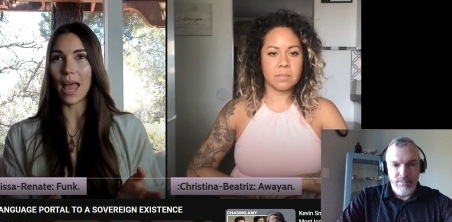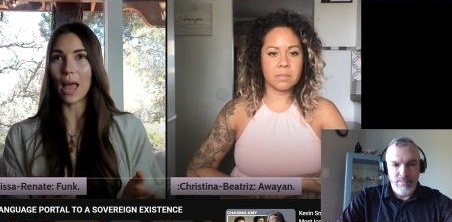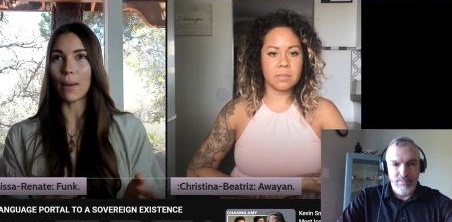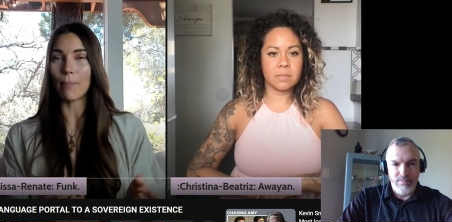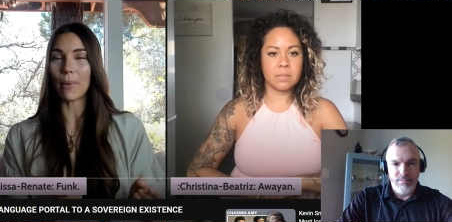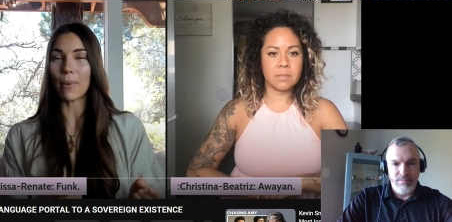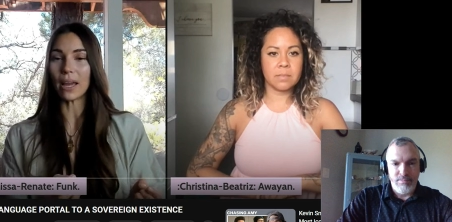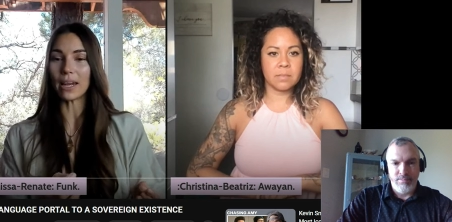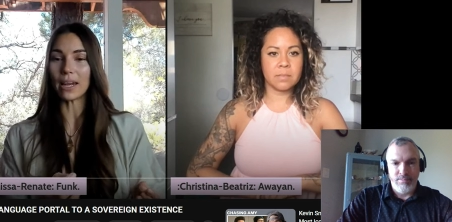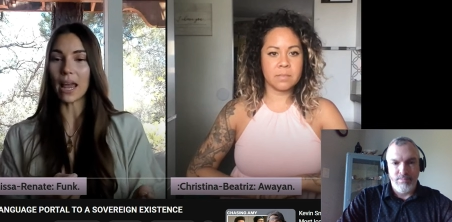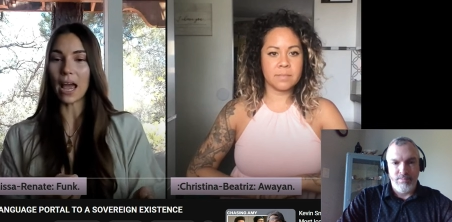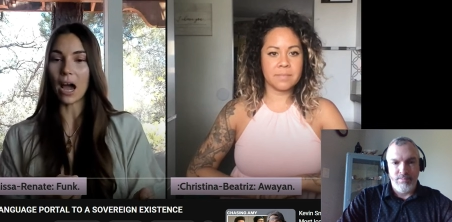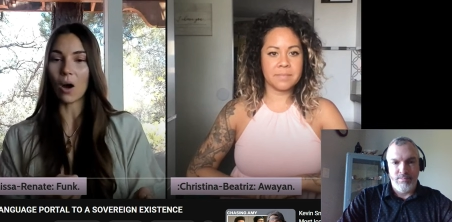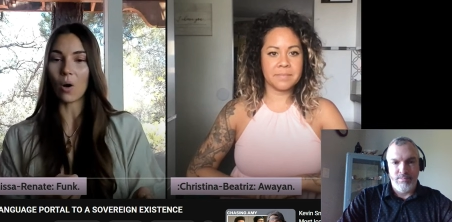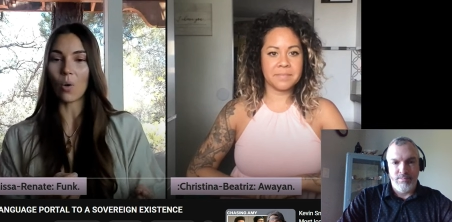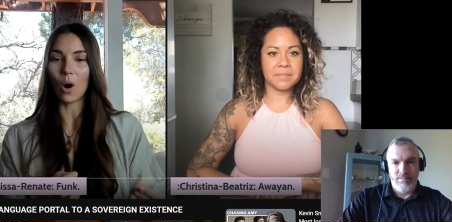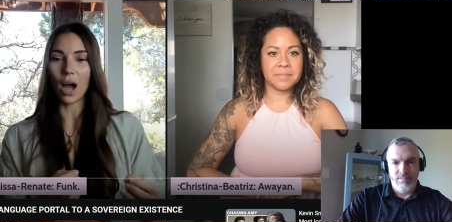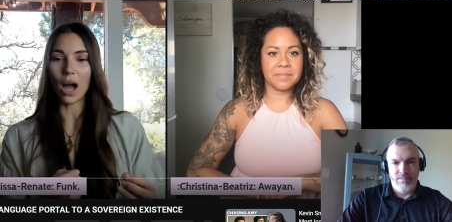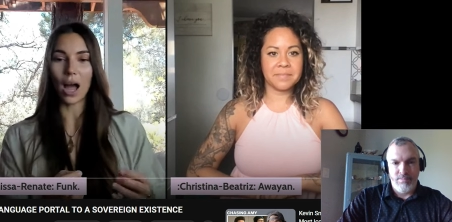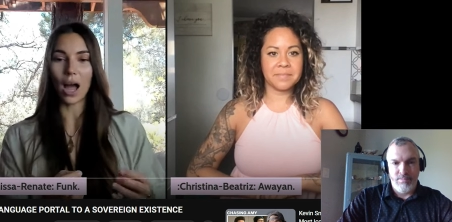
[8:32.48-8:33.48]
Speaker 1: am I
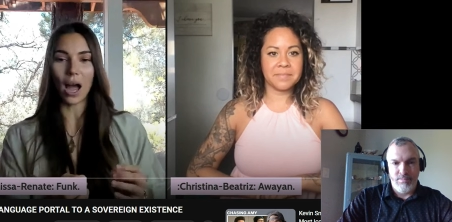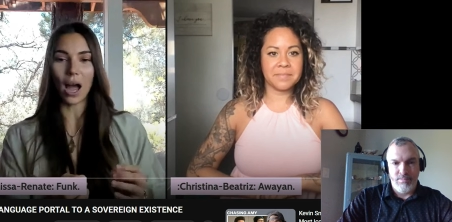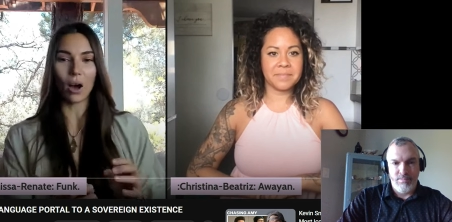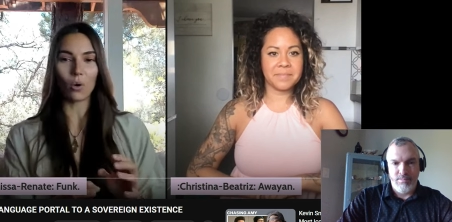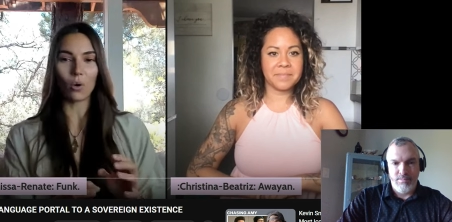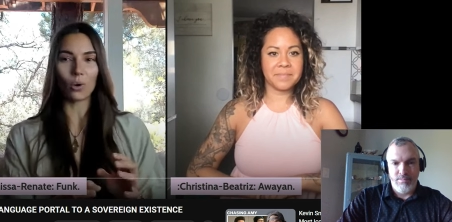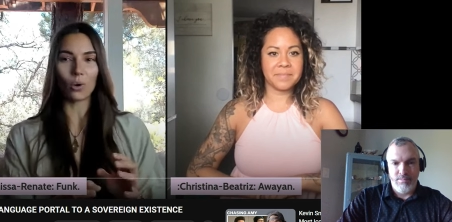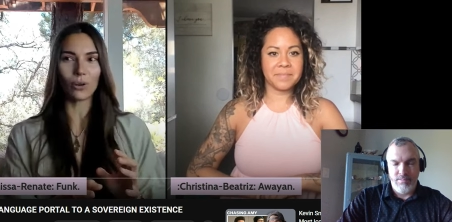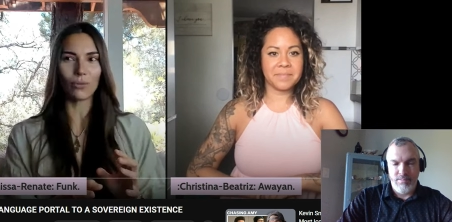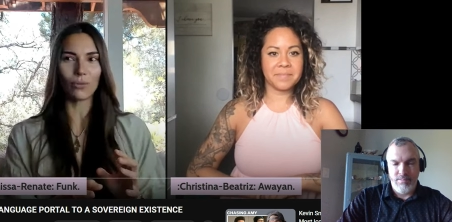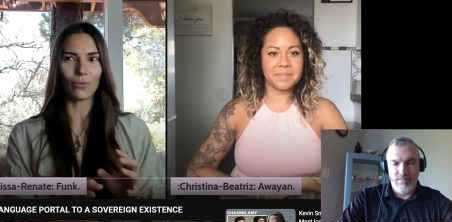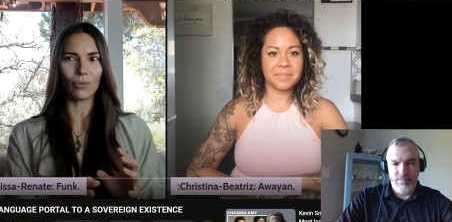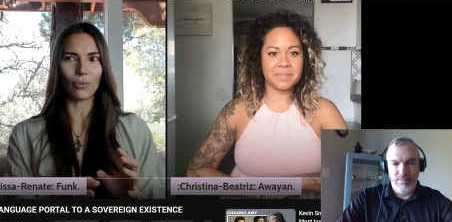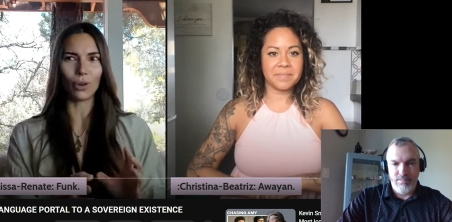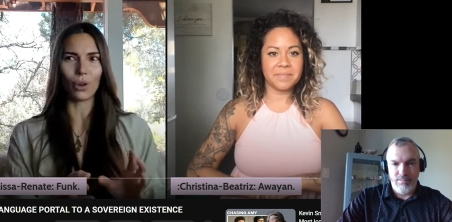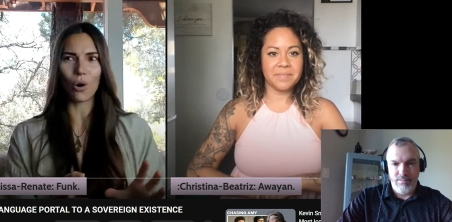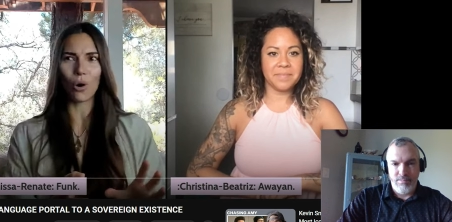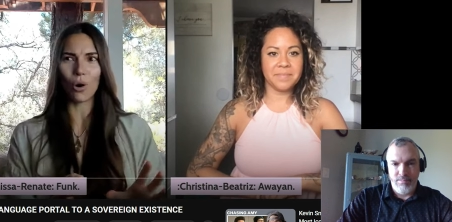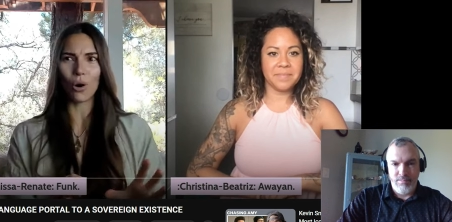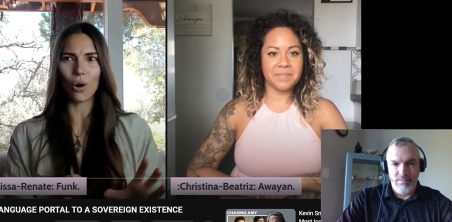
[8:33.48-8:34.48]
now out of
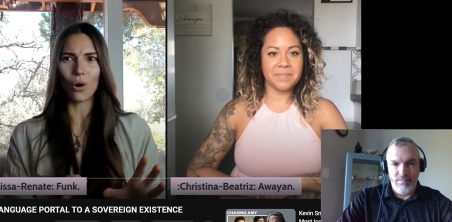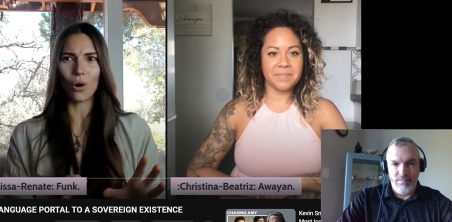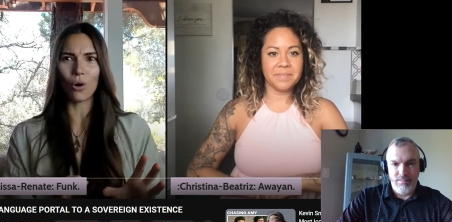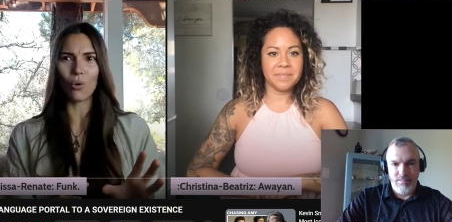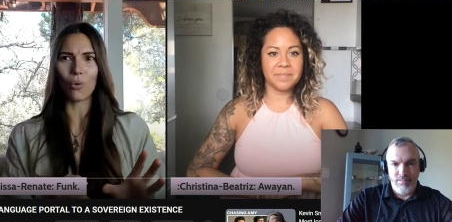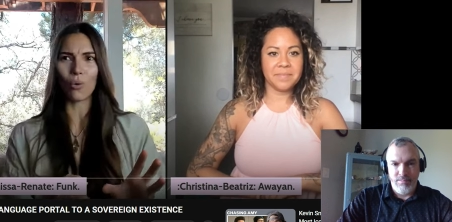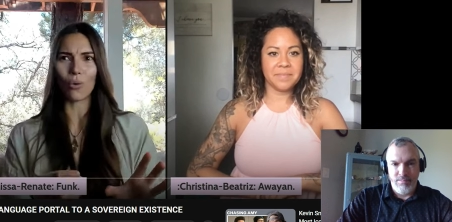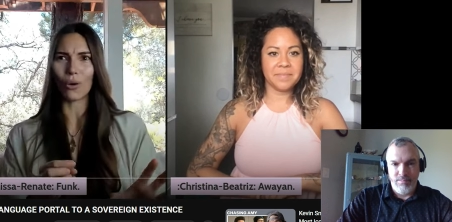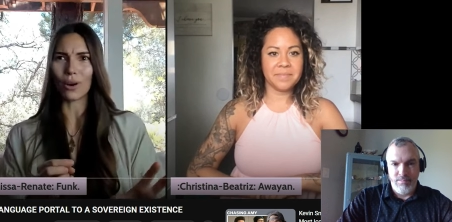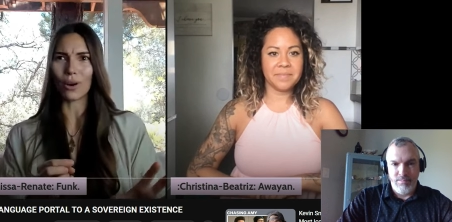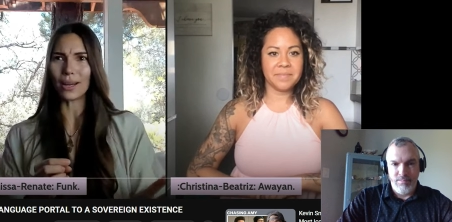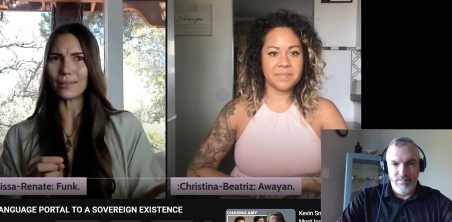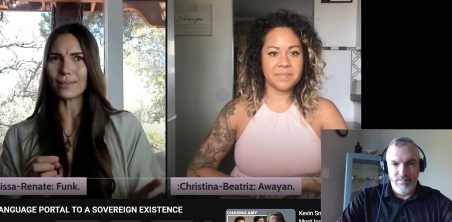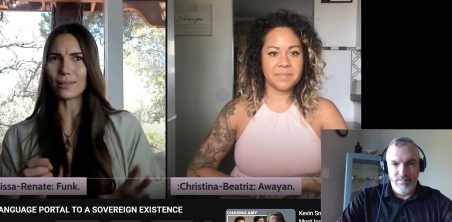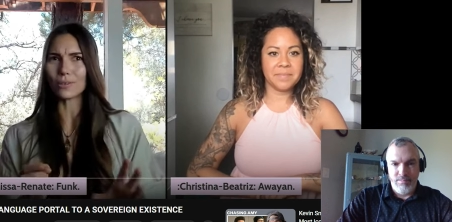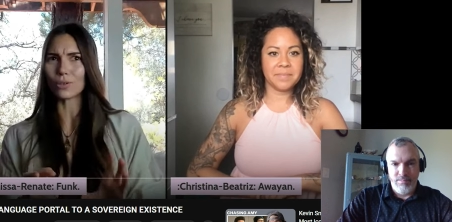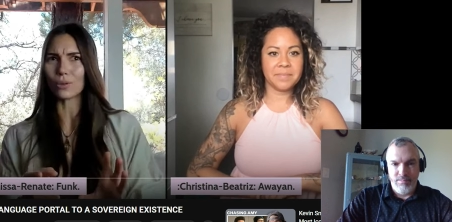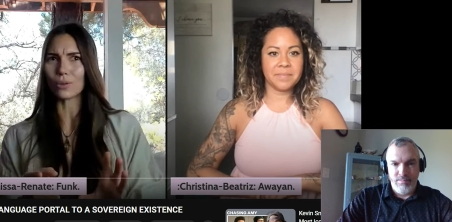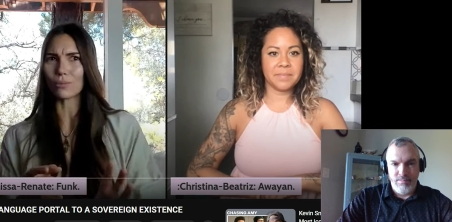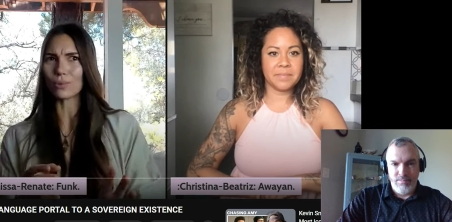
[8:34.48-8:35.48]
law or
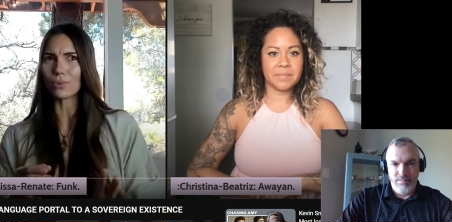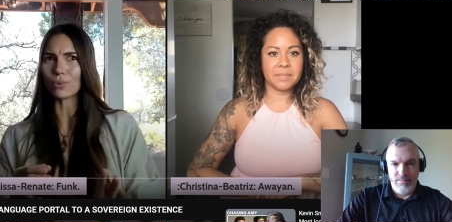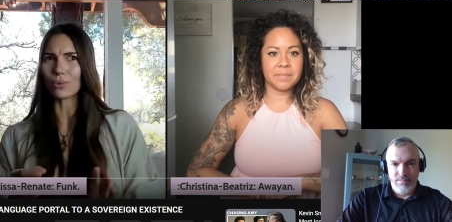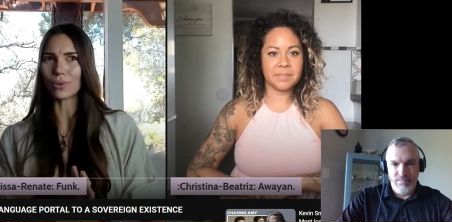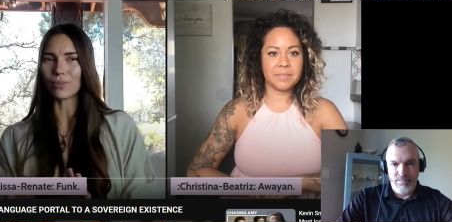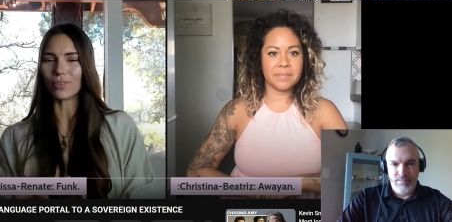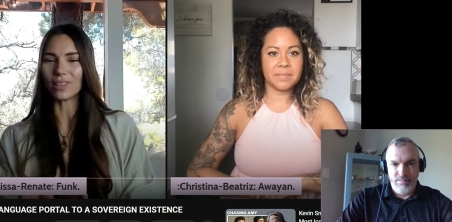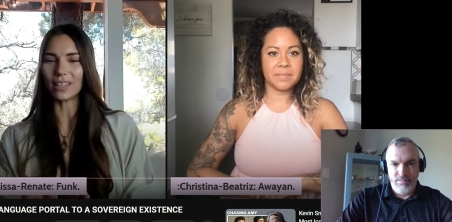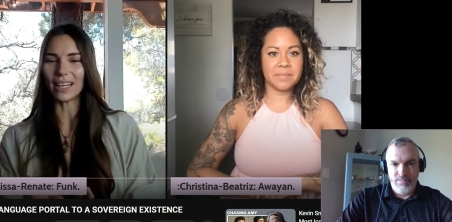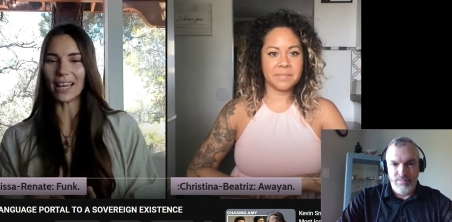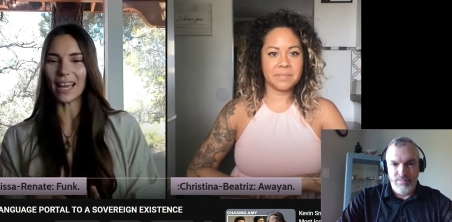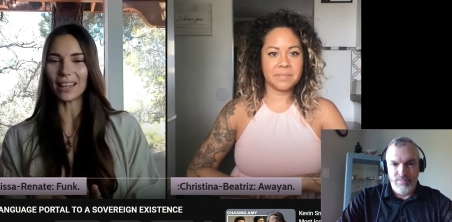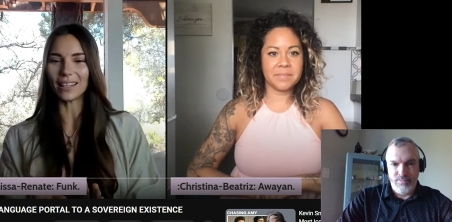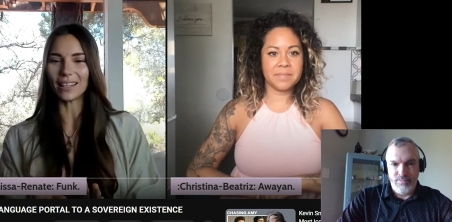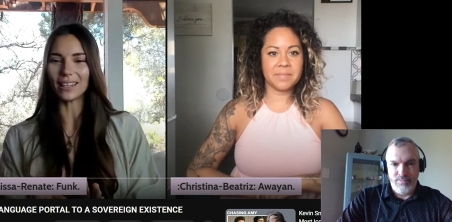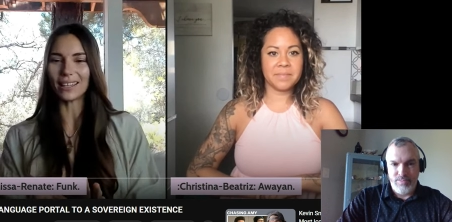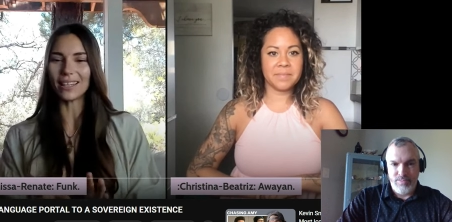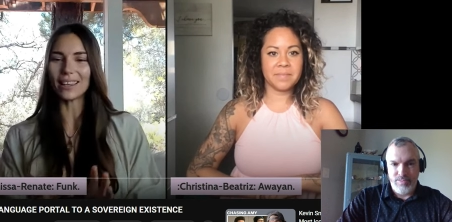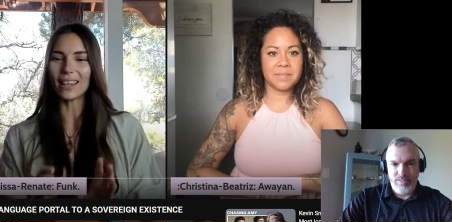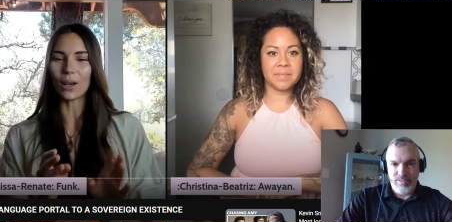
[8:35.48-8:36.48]
in some sort of
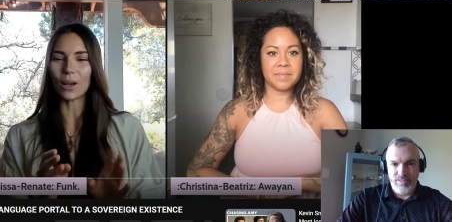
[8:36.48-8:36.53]
legality?